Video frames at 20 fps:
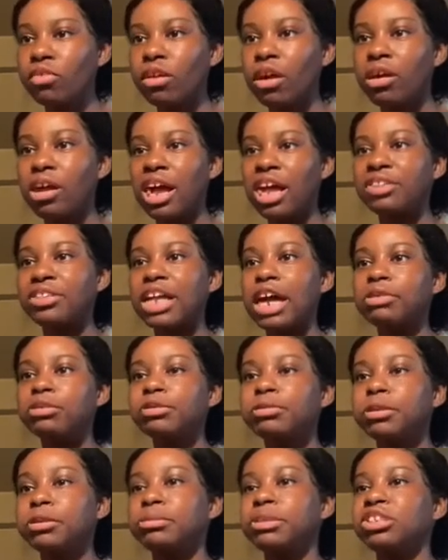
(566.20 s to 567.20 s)
And that would
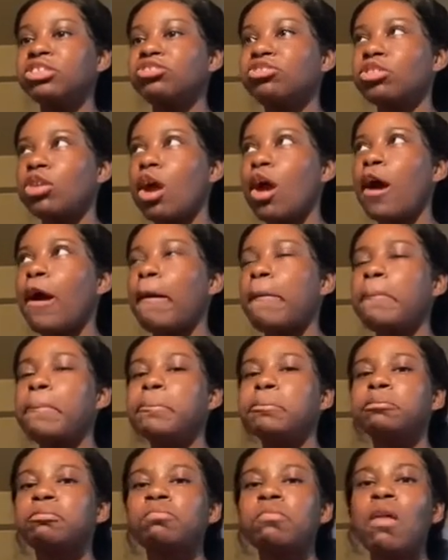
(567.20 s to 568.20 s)
be my job.
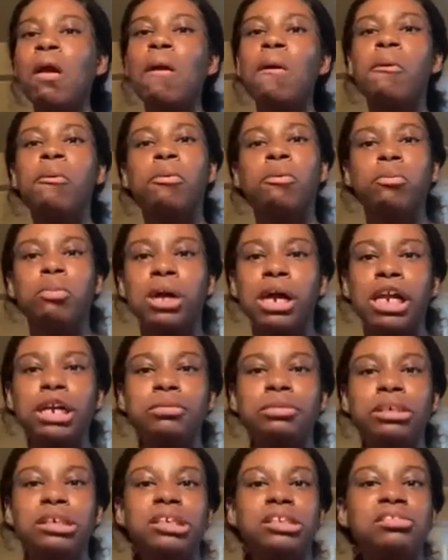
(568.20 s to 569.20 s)
Why
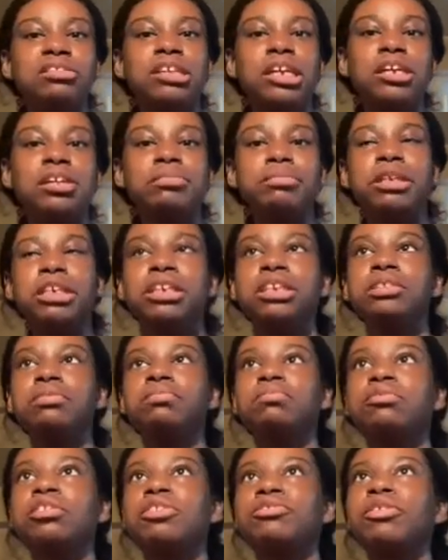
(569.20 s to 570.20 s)
would I take money
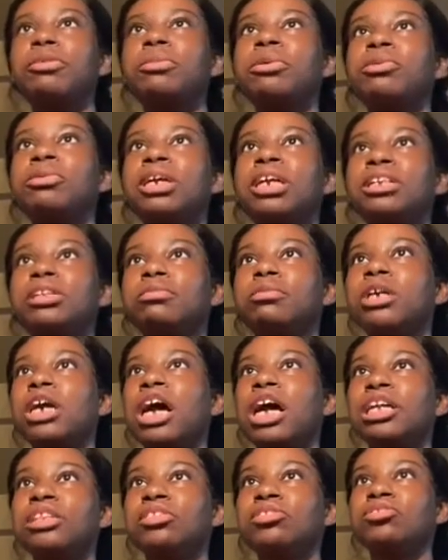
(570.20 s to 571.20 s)
from a random
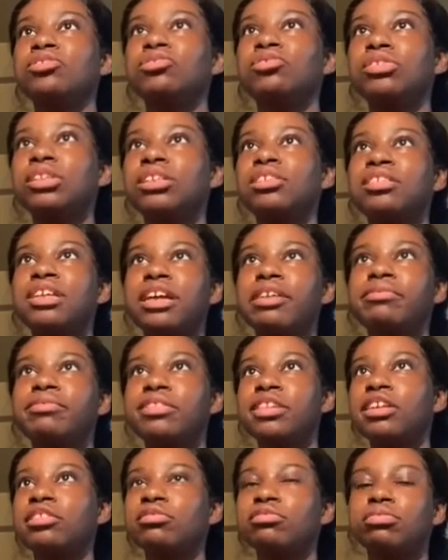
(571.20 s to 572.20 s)
guy in the street to have
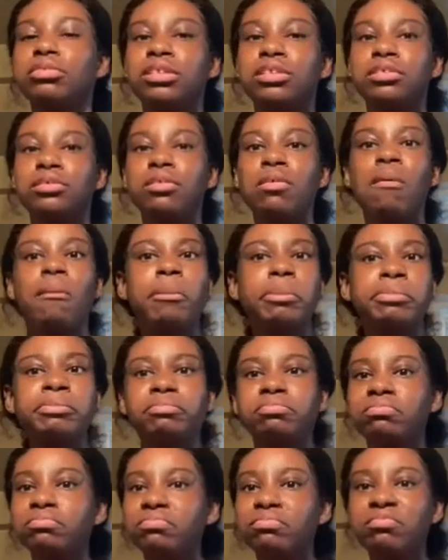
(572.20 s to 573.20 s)
sex with?
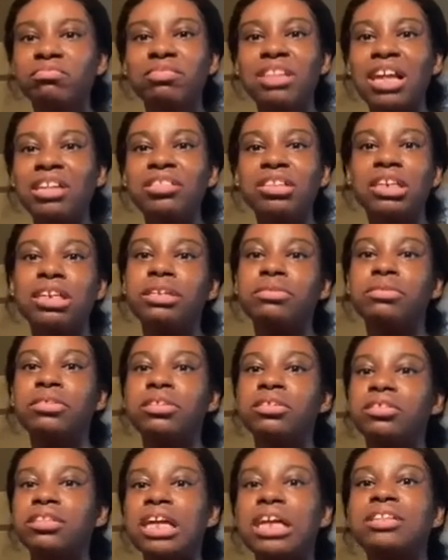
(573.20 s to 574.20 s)
That's not
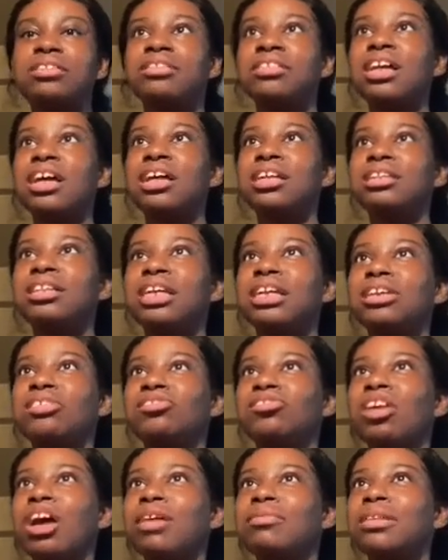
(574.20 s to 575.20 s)
like a
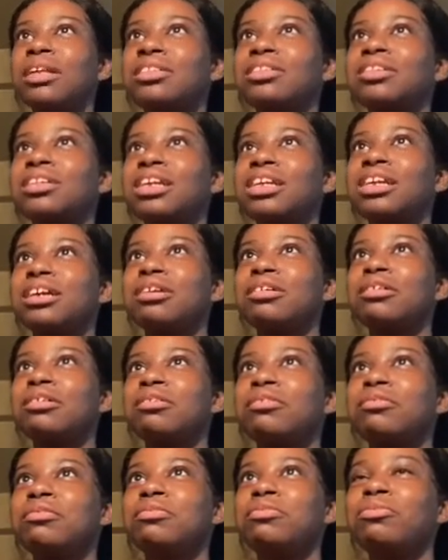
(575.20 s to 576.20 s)
job. That's like a
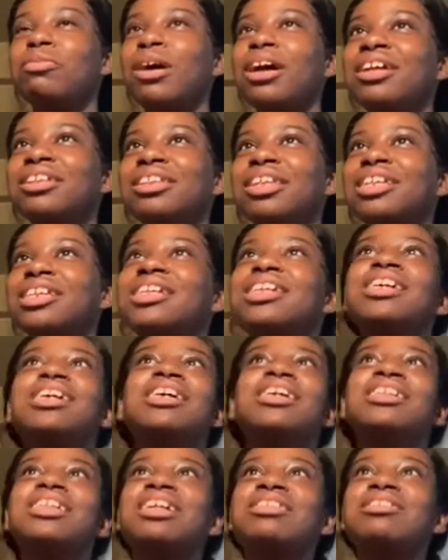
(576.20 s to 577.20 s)
what? Like,
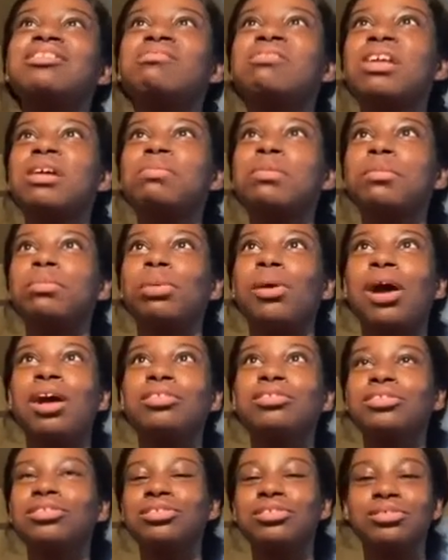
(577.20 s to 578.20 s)
that's some type of
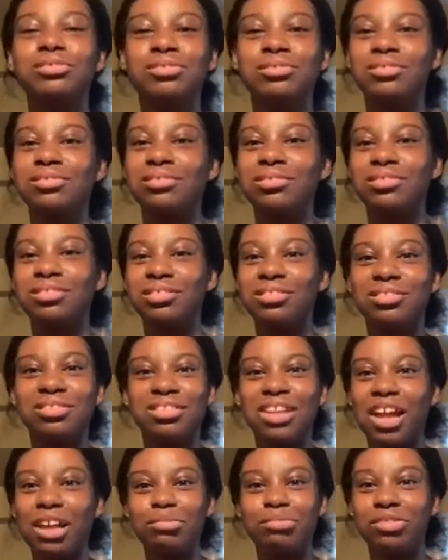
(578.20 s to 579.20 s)
prostitute
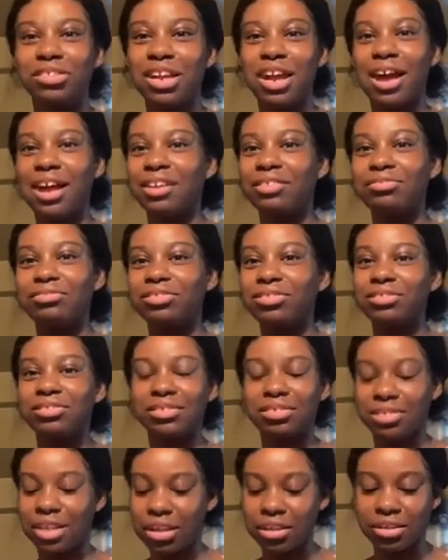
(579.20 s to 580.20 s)
type shit. I don't do
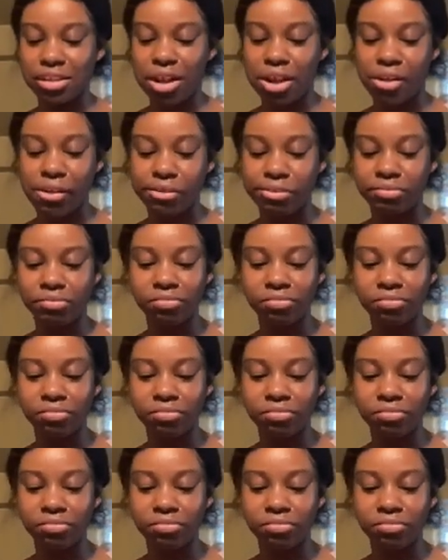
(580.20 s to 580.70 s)
that. No.